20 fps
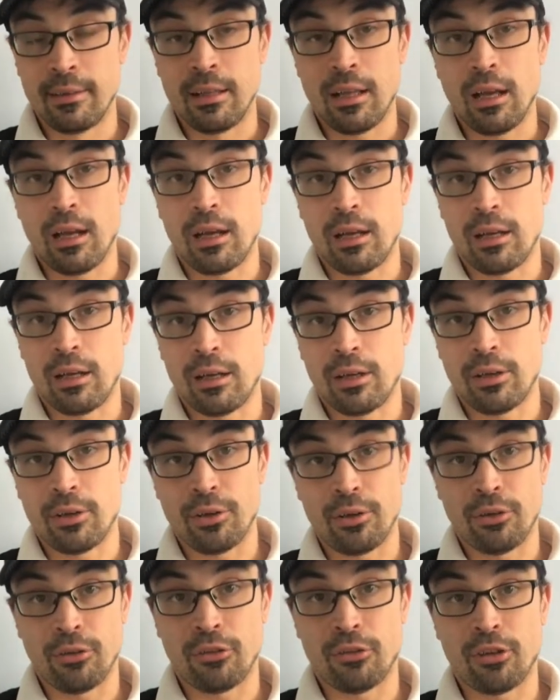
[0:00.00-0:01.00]
uh,
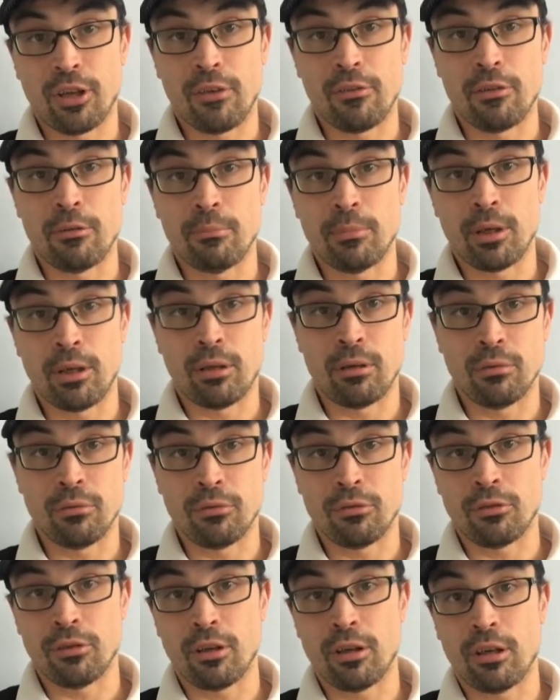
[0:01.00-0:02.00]
seven
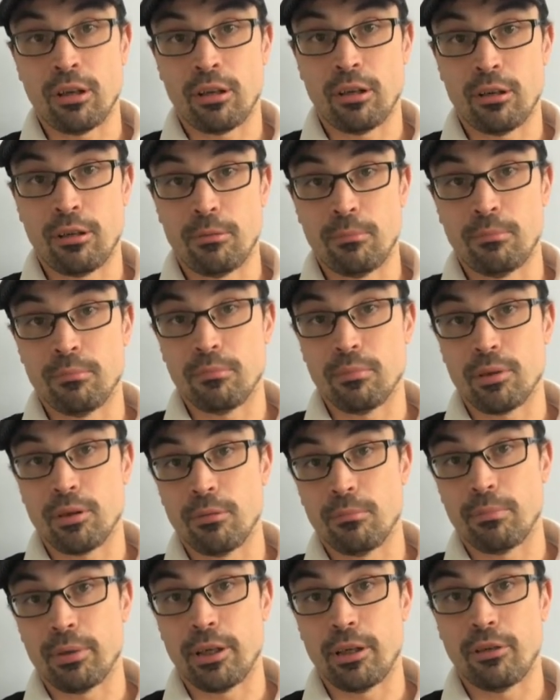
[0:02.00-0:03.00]
miles um,
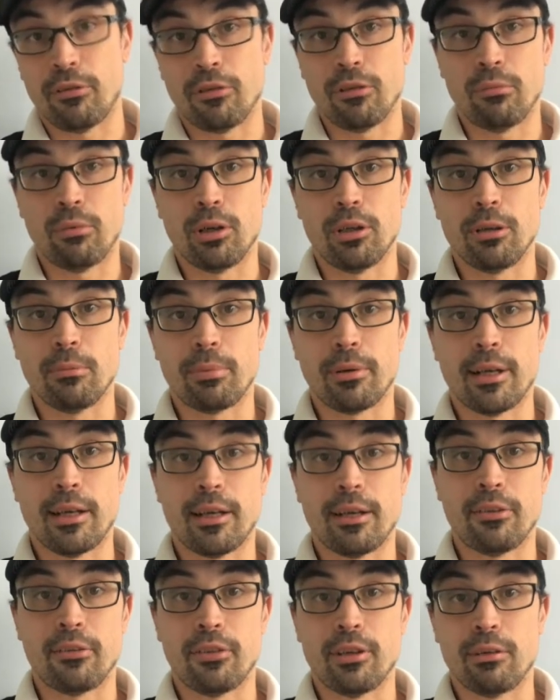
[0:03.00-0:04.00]
compared to what the
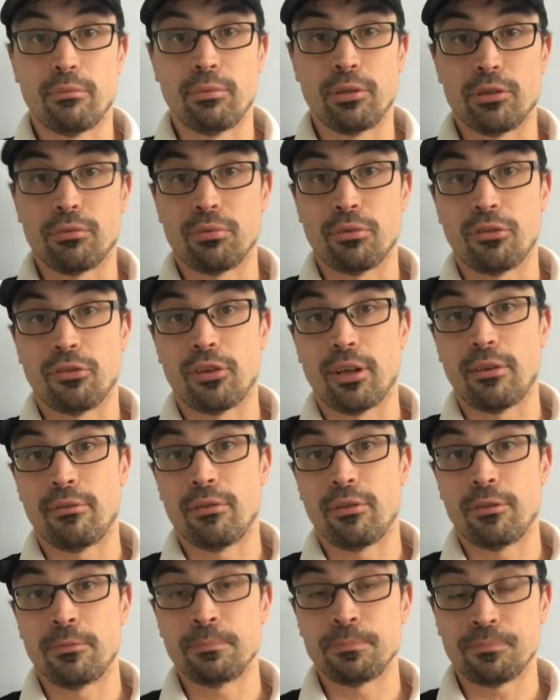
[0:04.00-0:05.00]
plan said, which was
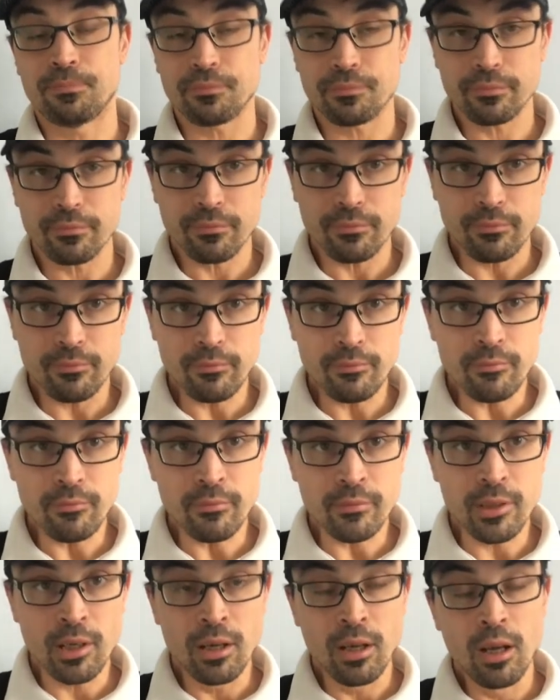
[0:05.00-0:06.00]
seven.
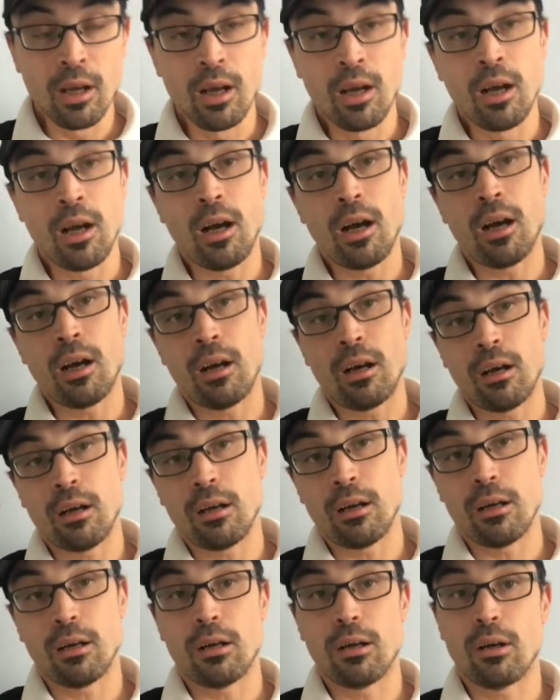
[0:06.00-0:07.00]

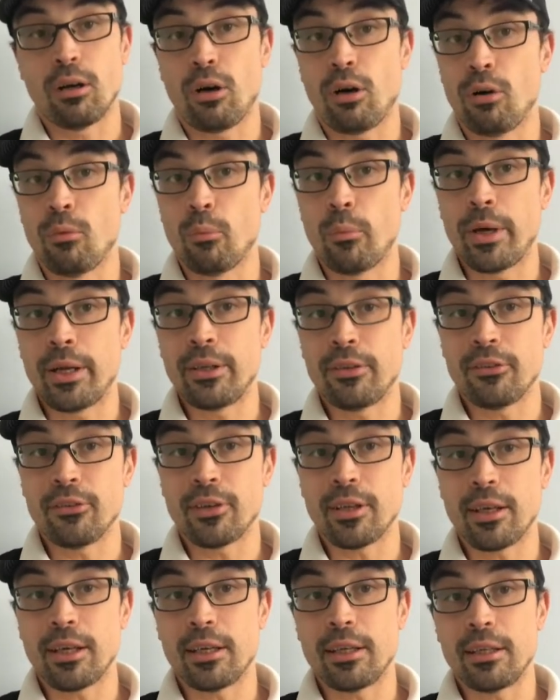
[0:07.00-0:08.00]
Uh, on
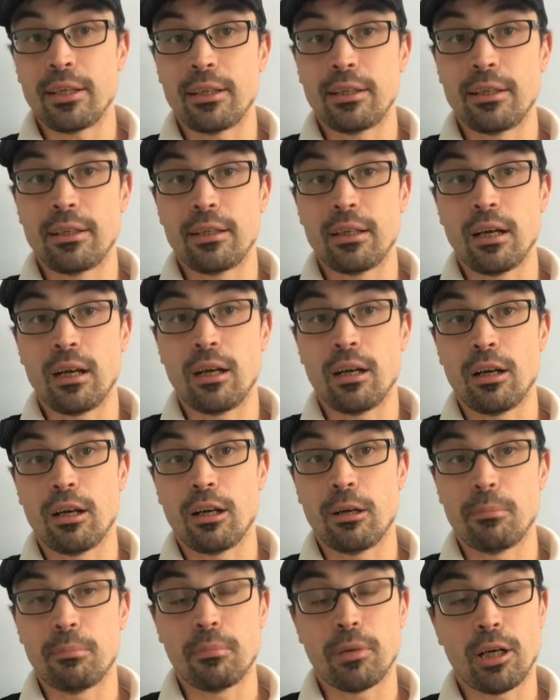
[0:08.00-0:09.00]
Wednesday,
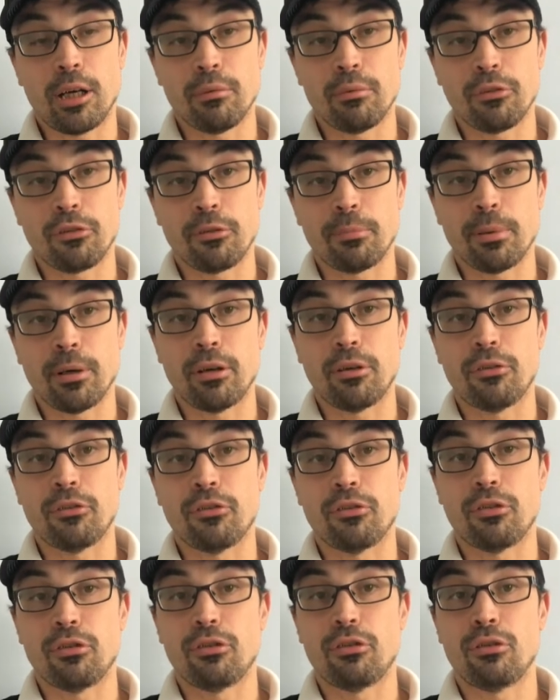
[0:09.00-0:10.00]
um, I was supposed
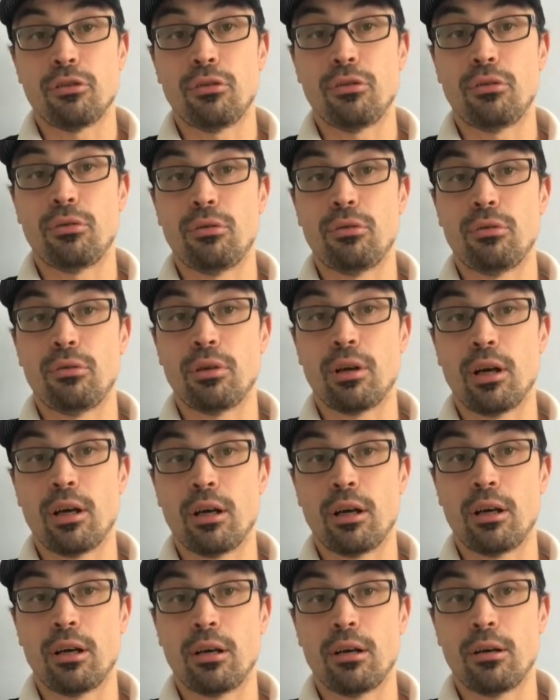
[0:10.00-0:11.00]
to do
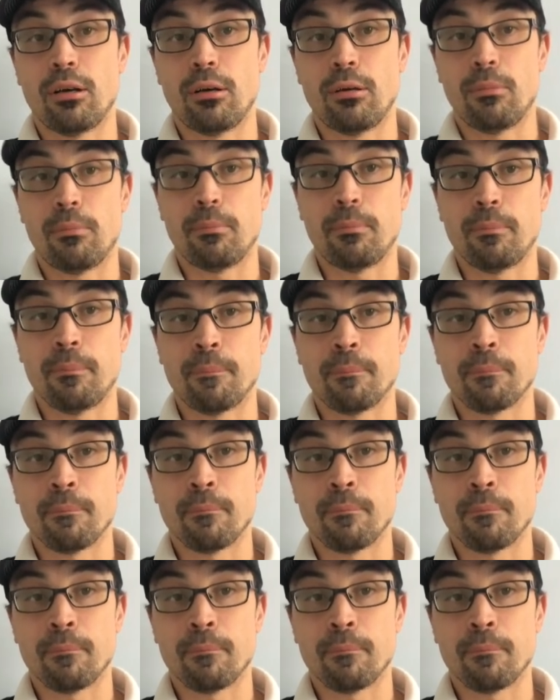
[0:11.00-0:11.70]
um,